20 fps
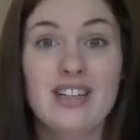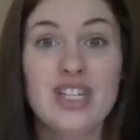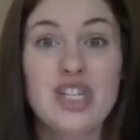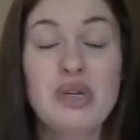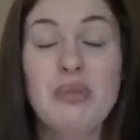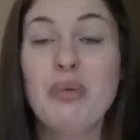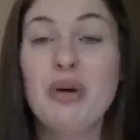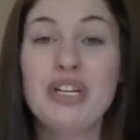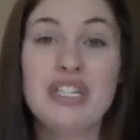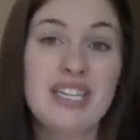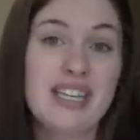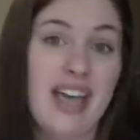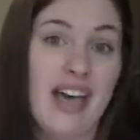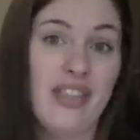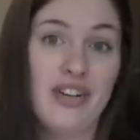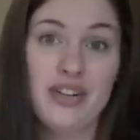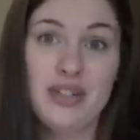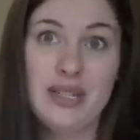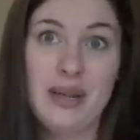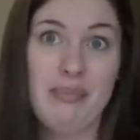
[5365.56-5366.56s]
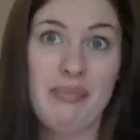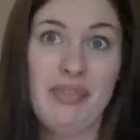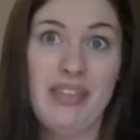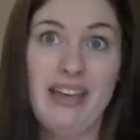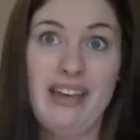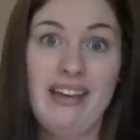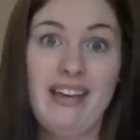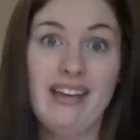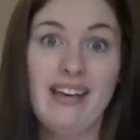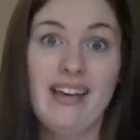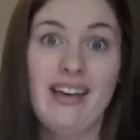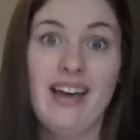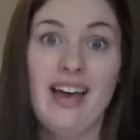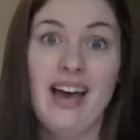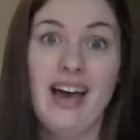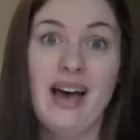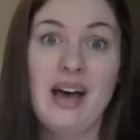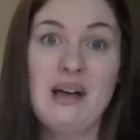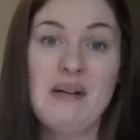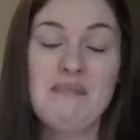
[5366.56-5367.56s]
to put together something
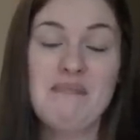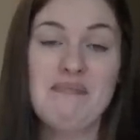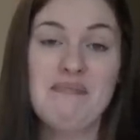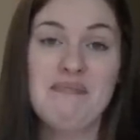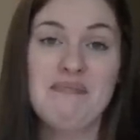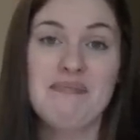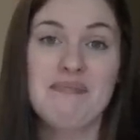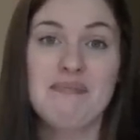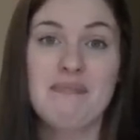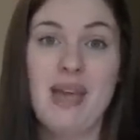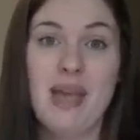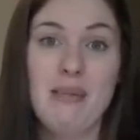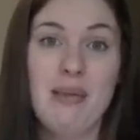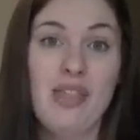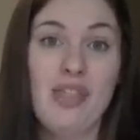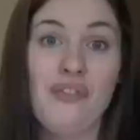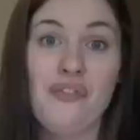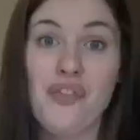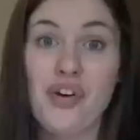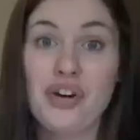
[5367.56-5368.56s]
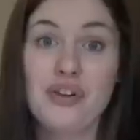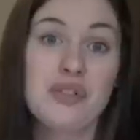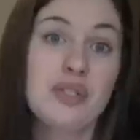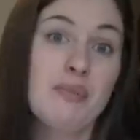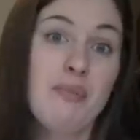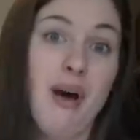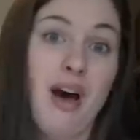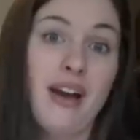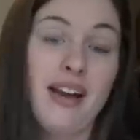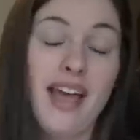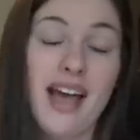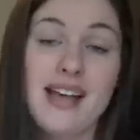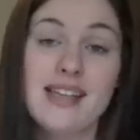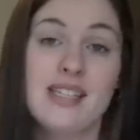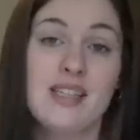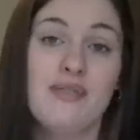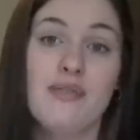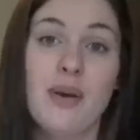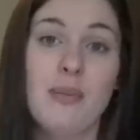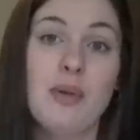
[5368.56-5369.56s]
um, maybe the first
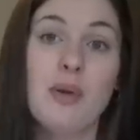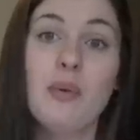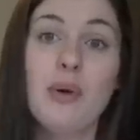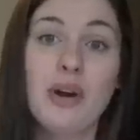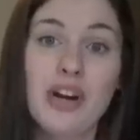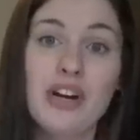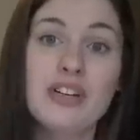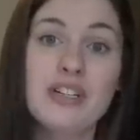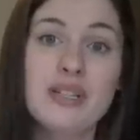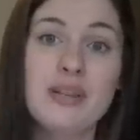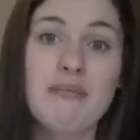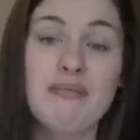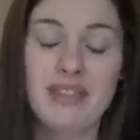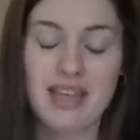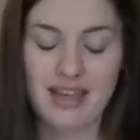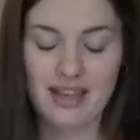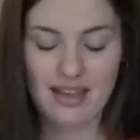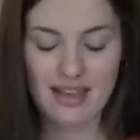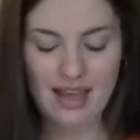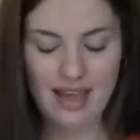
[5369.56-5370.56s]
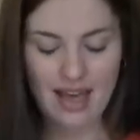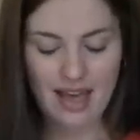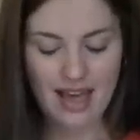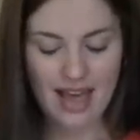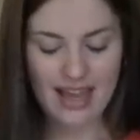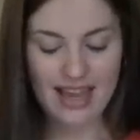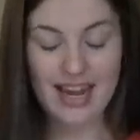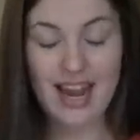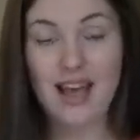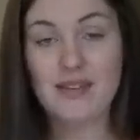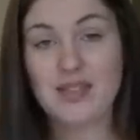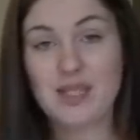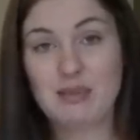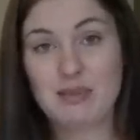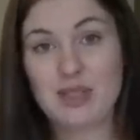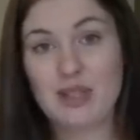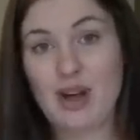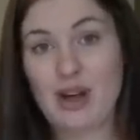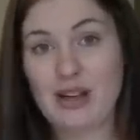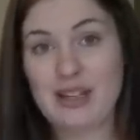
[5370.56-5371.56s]
podcast of February or something. I can have
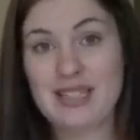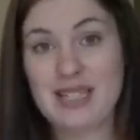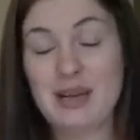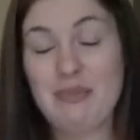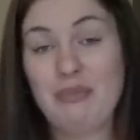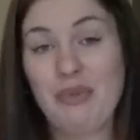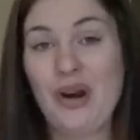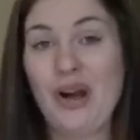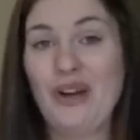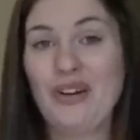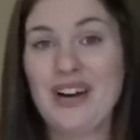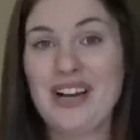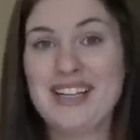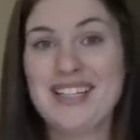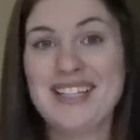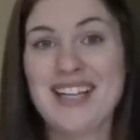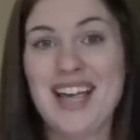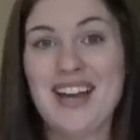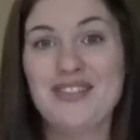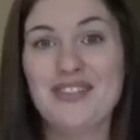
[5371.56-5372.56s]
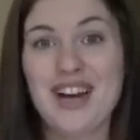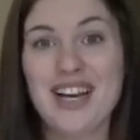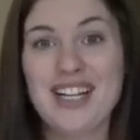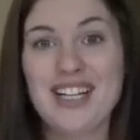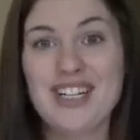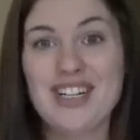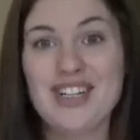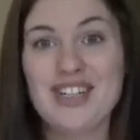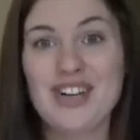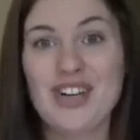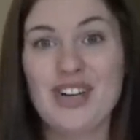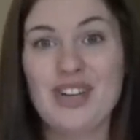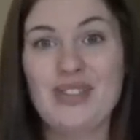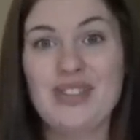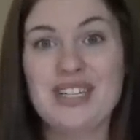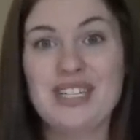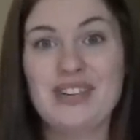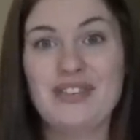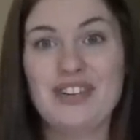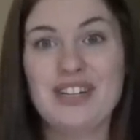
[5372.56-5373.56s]
some socks in progress and ready to show you
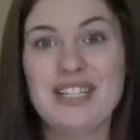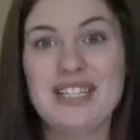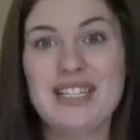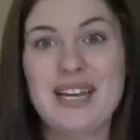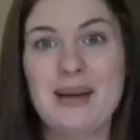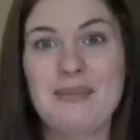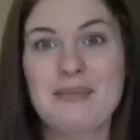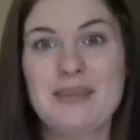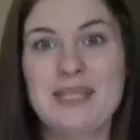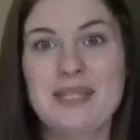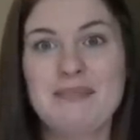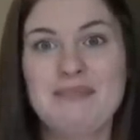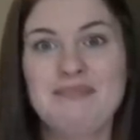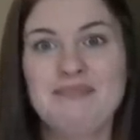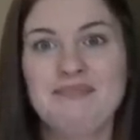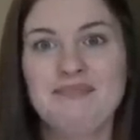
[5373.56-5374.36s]
the different steps.